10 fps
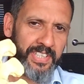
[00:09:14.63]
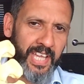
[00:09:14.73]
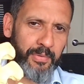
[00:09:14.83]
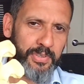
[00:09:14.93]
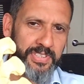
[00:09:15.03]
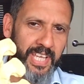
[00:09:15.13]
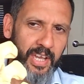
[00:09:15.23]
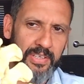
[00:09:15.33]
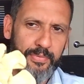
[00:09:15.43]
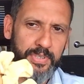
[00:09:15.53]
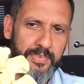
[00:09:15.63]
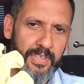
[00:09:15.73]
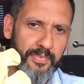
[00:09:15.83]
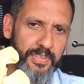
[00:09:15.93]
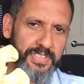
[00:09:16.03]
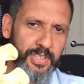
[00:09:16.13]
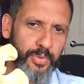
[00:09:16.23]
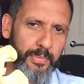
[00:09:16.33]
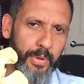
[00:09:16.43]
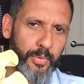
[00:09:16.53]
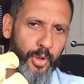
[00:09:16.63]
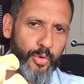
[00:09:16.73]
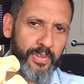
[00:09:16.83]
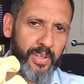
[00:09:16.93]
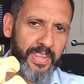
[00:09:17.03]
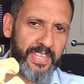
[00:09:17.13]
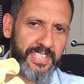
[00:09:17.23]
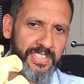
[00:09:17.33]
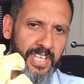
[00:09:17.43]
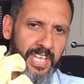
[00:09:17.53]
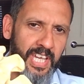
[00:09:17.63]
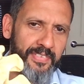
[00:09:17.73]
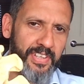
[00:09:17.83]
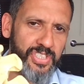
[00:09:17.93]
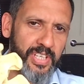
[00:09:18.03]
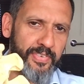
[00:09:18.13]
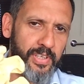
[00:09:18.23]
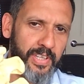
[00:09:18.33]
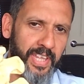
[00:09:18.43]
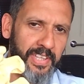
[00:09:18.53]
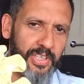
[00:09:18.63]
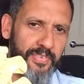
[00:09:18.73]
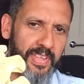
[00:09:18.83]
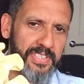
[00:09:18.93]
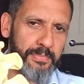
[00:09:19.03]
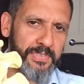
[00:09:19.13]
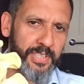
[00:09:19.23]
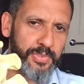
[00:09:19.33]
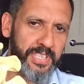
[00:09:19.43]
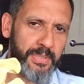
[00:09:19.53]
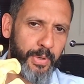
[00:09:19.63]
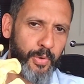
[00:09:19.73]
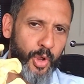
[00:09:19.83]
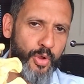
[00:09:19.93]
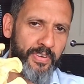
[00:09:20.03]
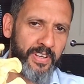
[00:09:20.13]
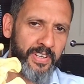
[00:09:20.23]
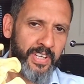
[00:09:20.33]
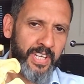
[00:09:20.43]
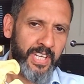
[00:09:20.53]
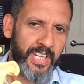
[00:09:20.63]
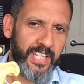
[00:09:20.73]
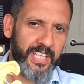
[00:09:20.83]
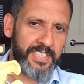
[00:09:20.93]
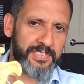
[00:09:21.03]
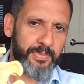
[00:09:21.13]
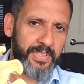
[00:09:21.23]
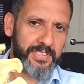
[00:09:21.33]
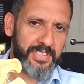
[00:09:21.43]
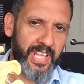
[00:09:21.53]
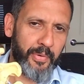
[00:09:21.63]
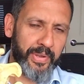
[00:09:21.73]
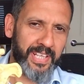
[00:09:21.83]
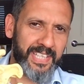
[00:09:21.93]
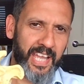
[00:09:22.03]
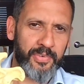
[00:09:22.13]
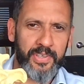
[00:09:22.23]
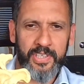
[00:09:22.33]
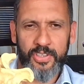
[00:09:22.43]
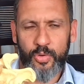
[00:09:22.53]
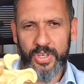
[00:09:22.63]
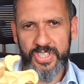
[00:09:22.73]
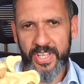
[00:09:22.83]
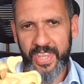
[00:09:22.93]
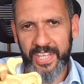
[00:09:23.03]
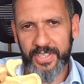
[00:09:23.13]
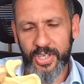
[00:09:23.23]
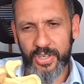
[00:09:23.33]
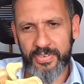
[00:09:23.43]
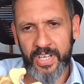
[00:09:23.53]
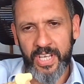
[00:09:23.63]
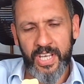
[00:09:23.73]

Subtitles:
narrows down. If you tilt the bone over like this, eventually if you look at that nerve there, as I'm tilting the bone over, it's narrowing it down and crushing that nerve.